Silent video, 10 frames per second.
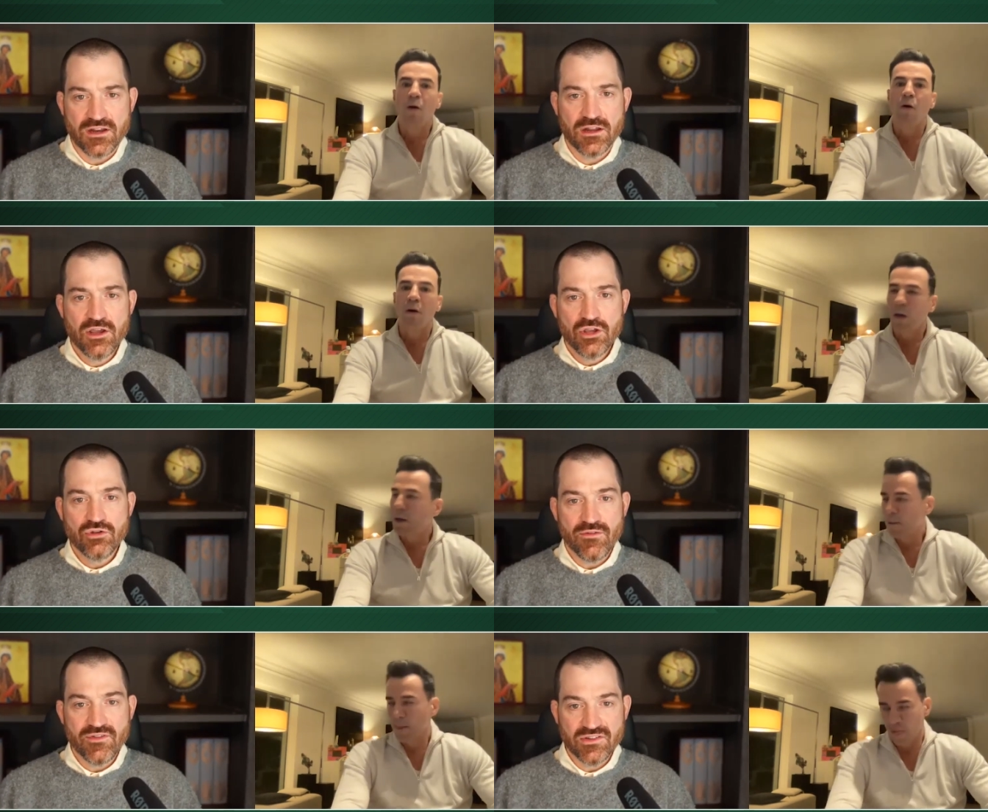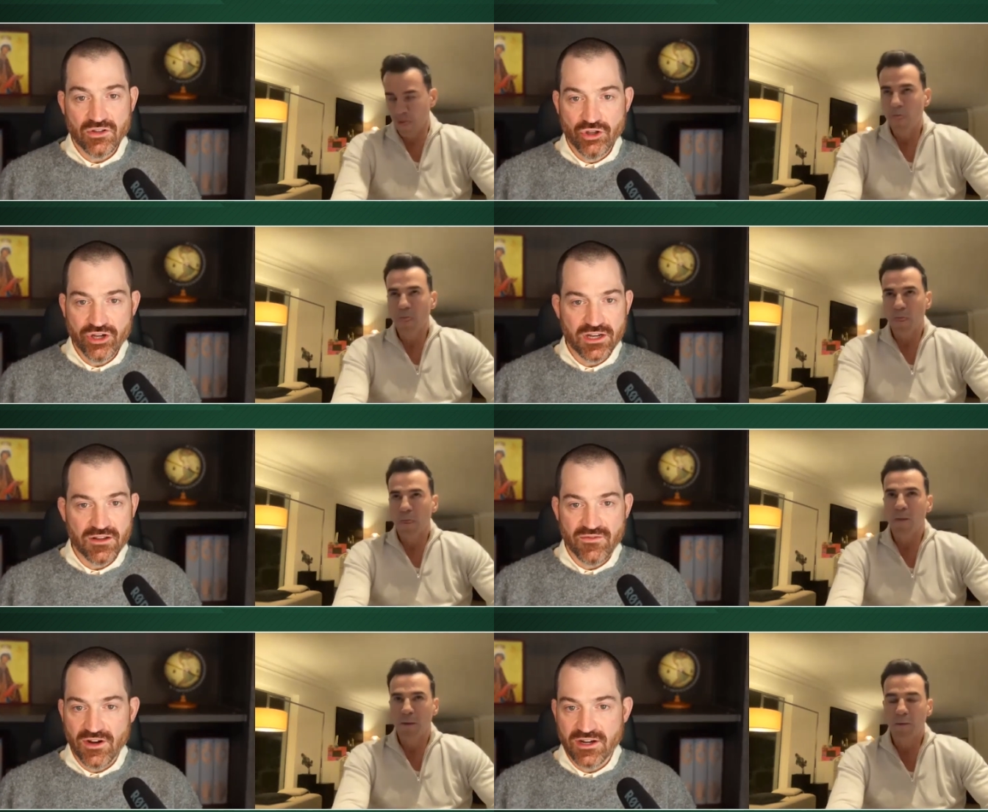Speaker 1: it. You obviously look at it
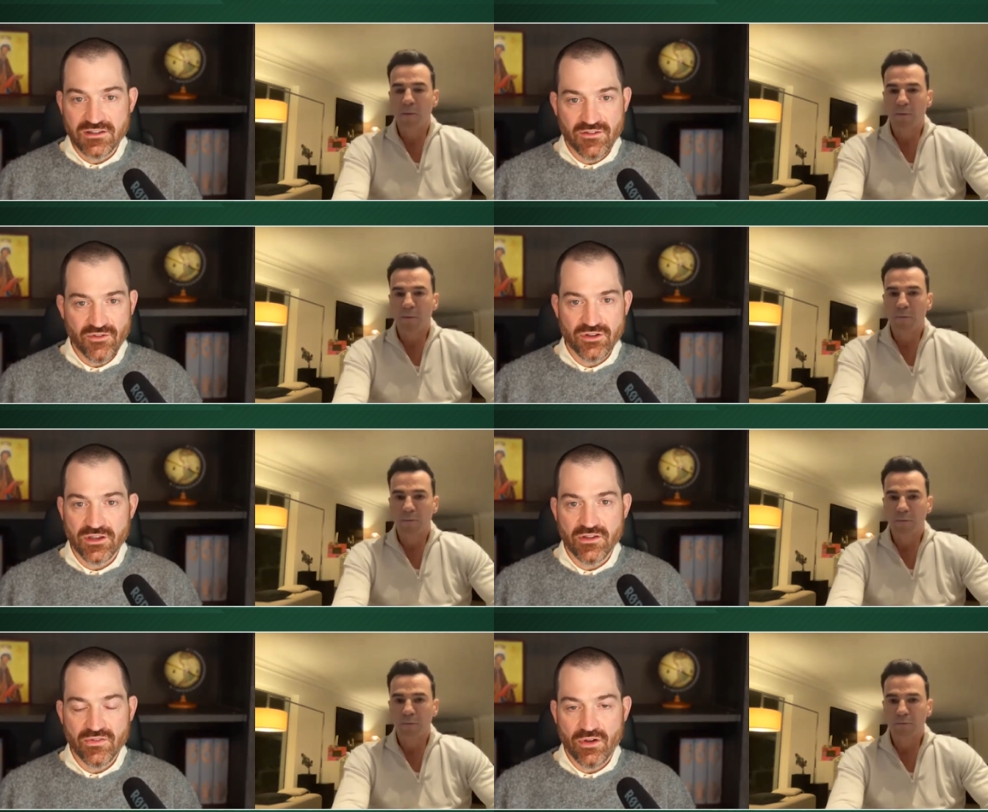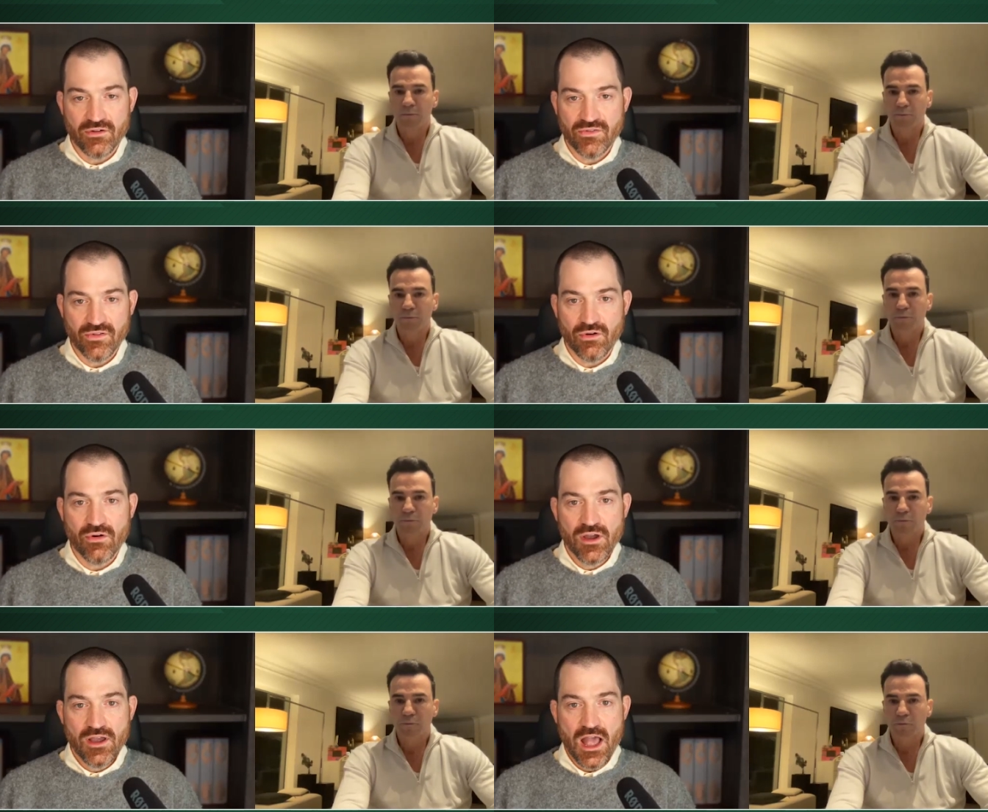very differently. So, so
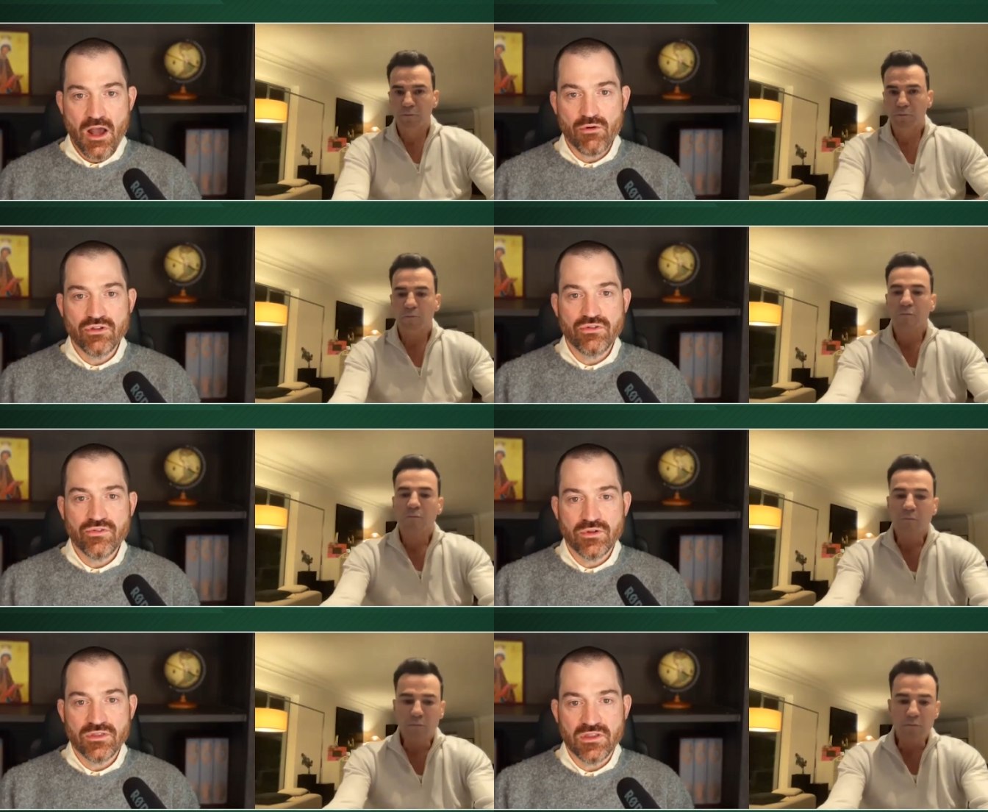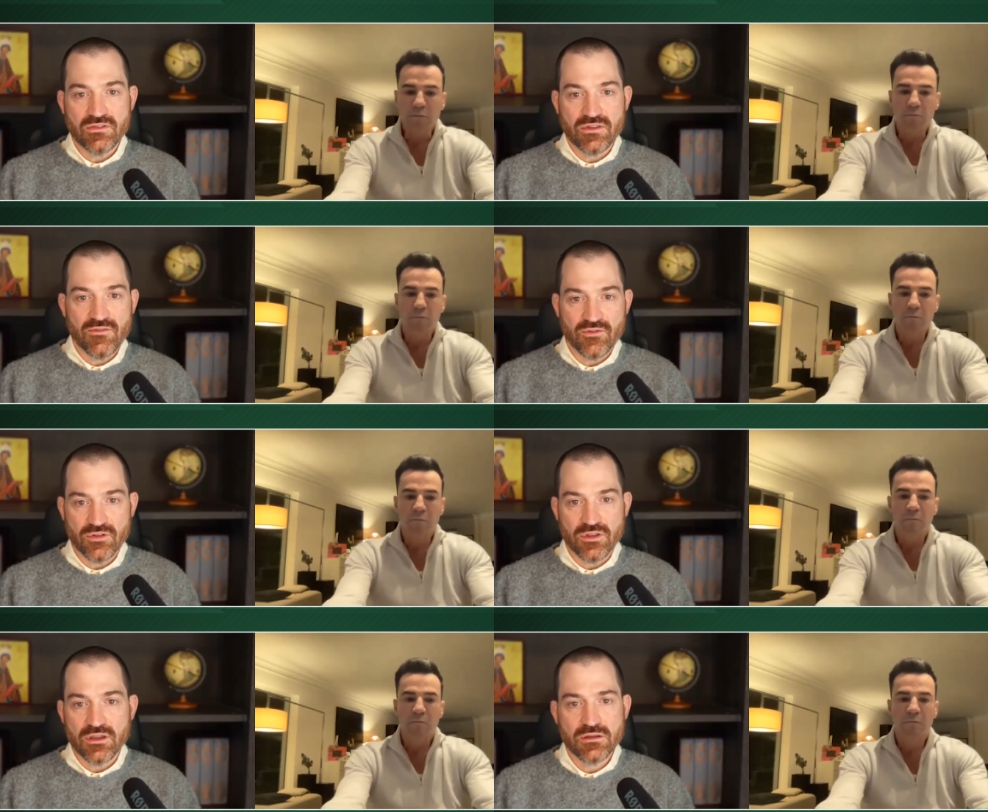how are you doing things
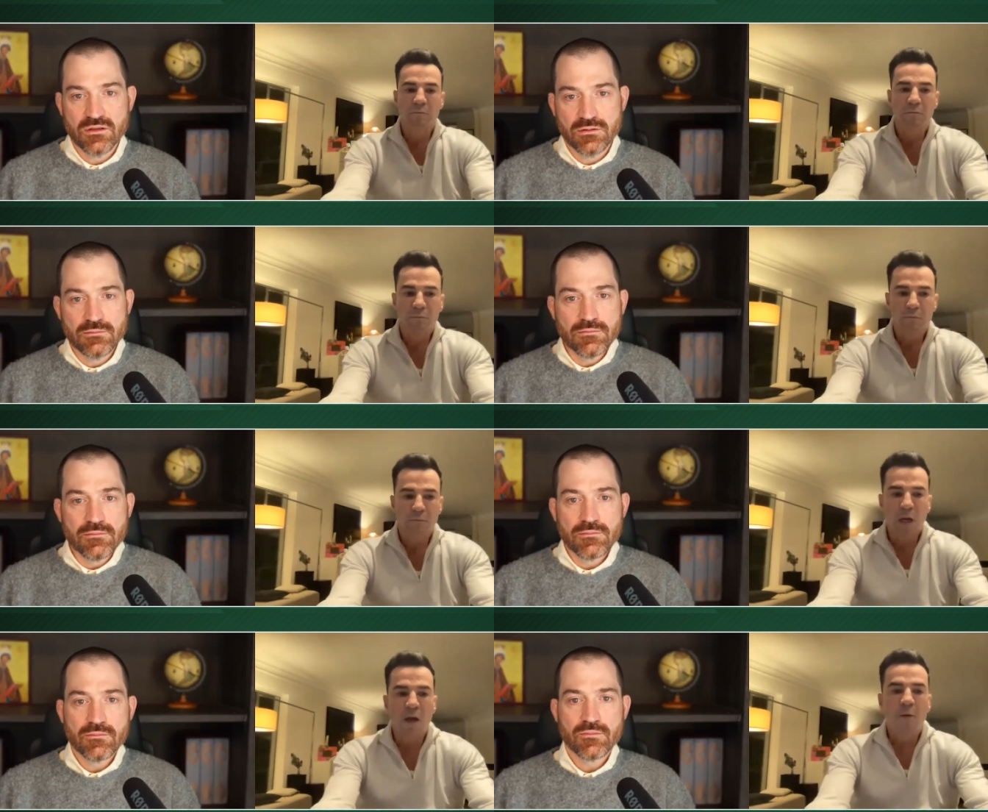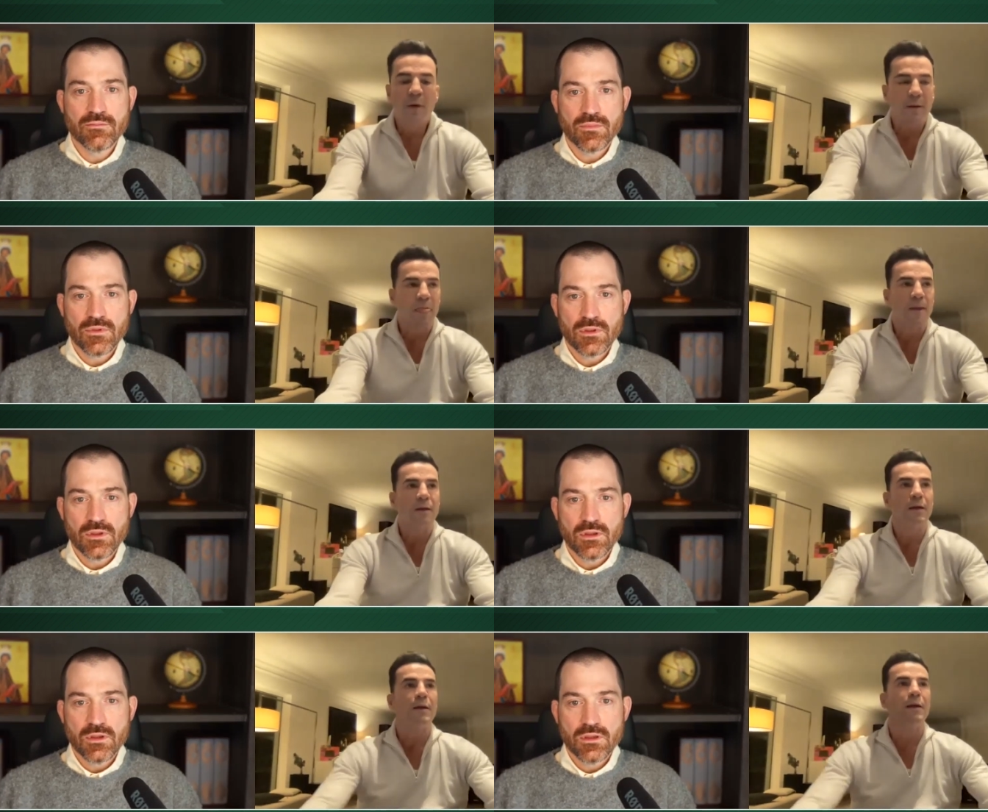differently?
Speaker 2: Well,
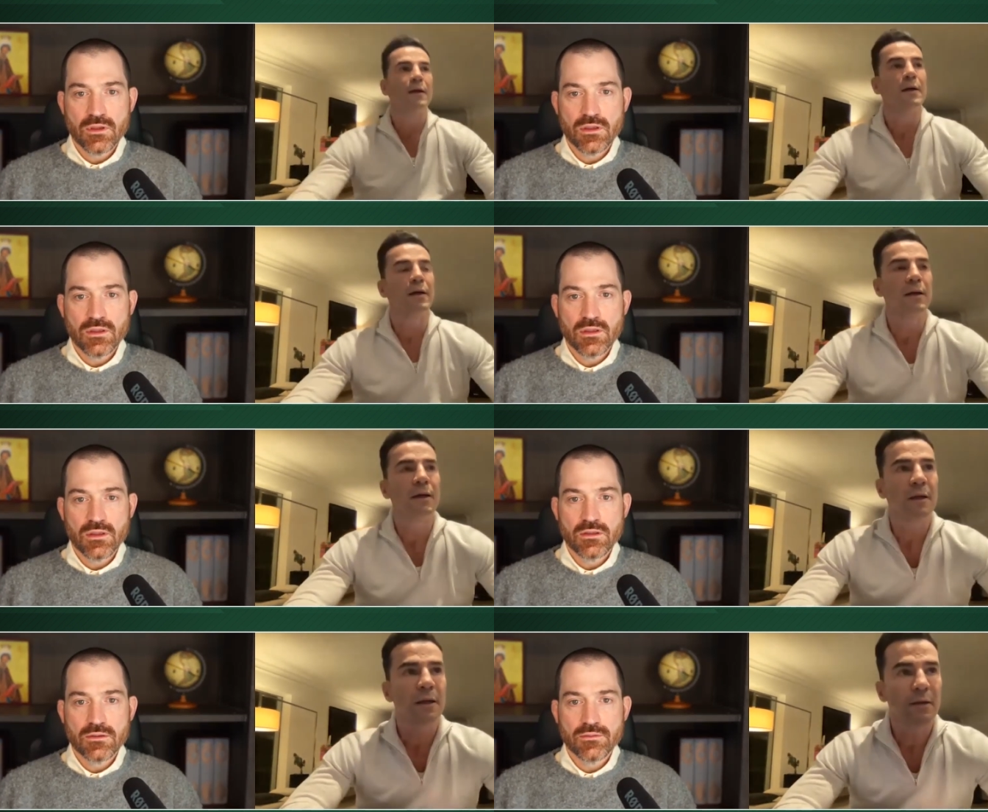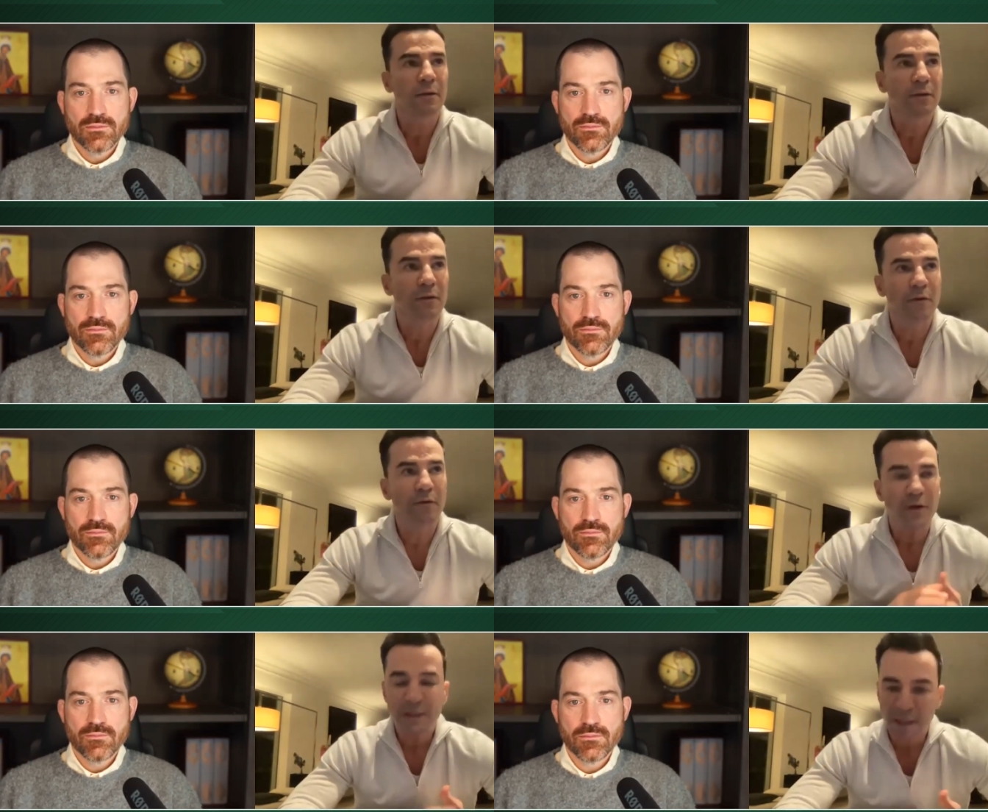uh,
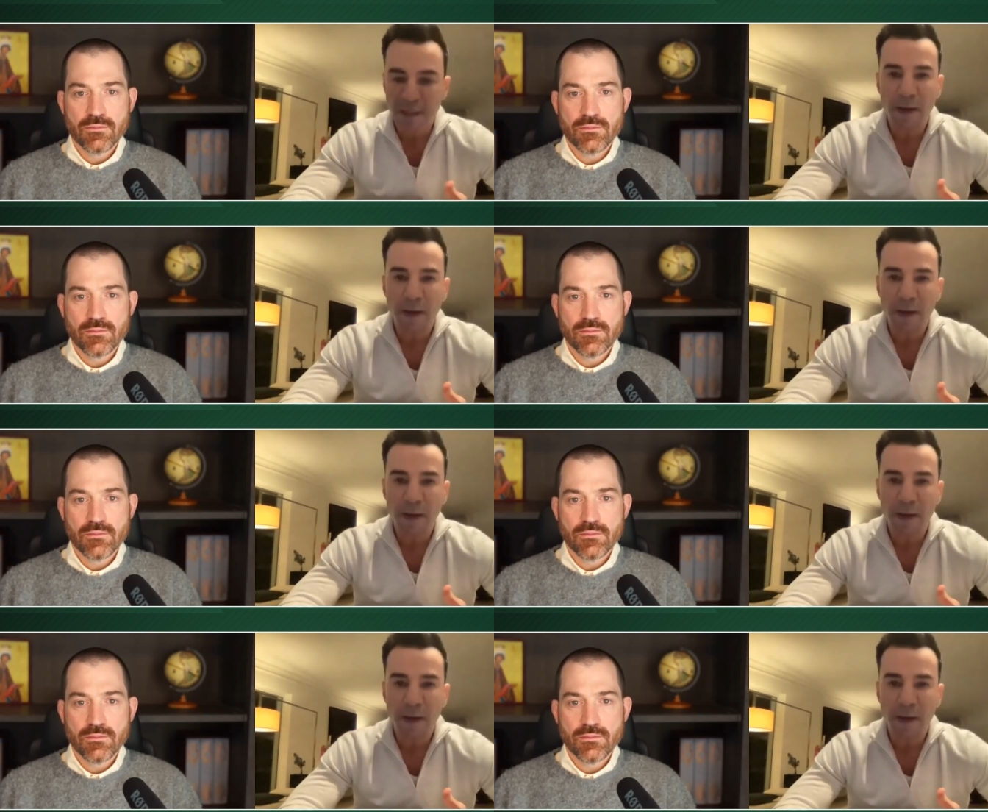firstly, it's